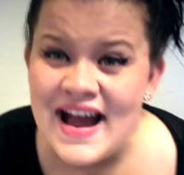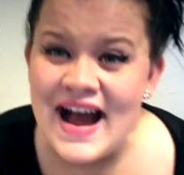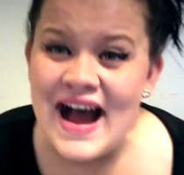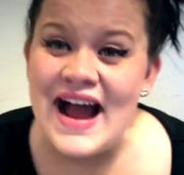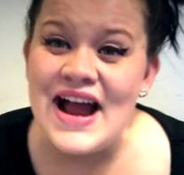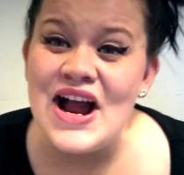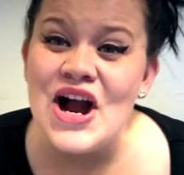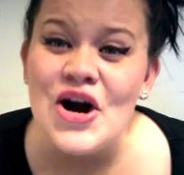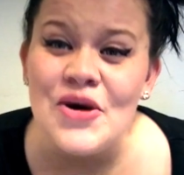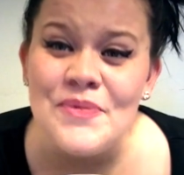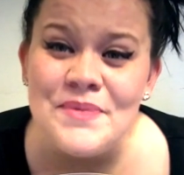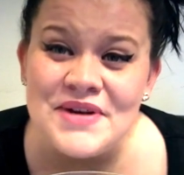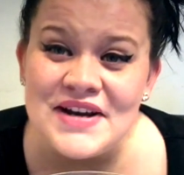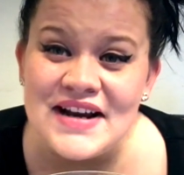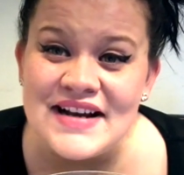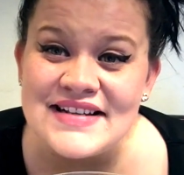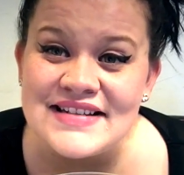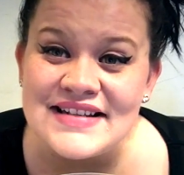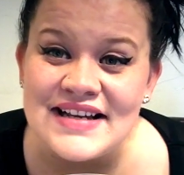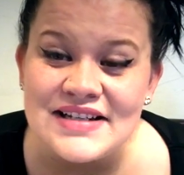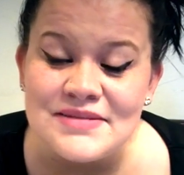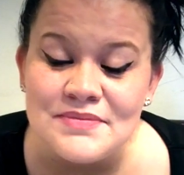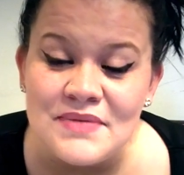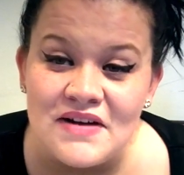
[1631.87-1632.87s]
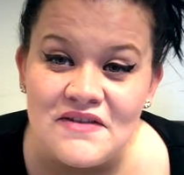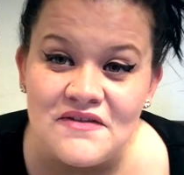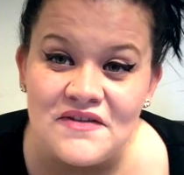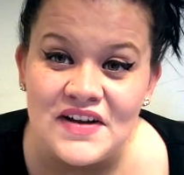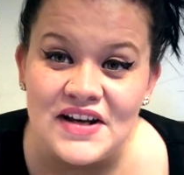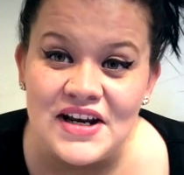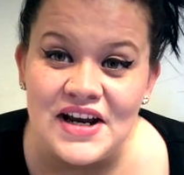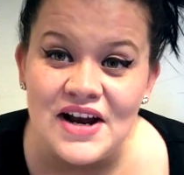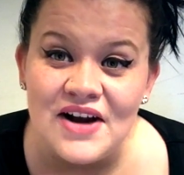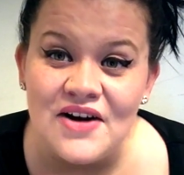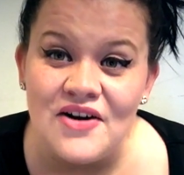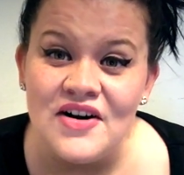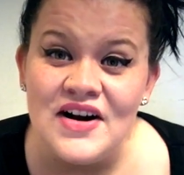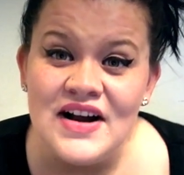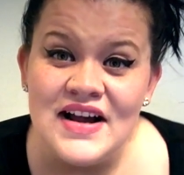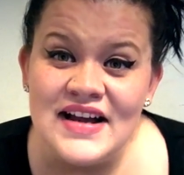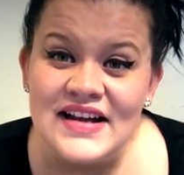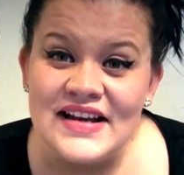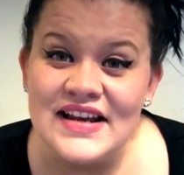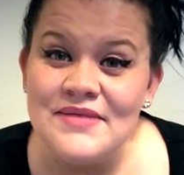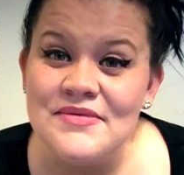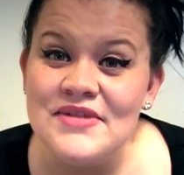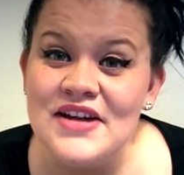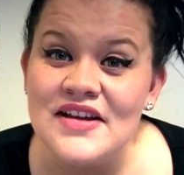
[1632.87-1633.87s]
I hope you guys liked my video.
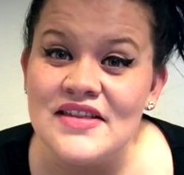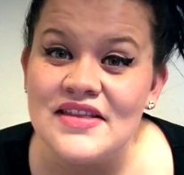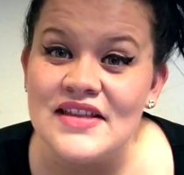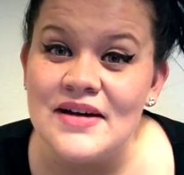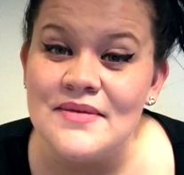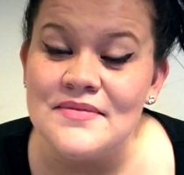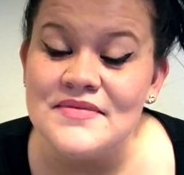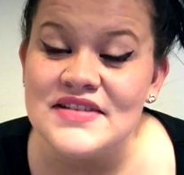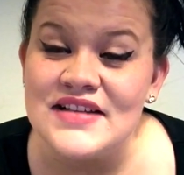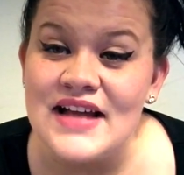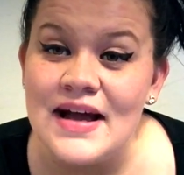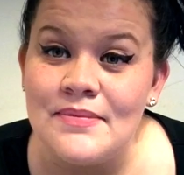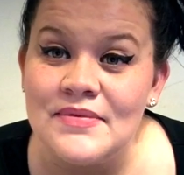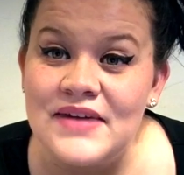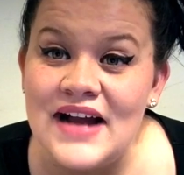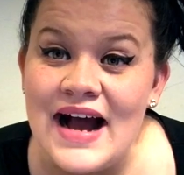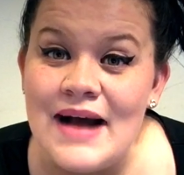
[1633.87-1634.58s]
Give me a thumbs up.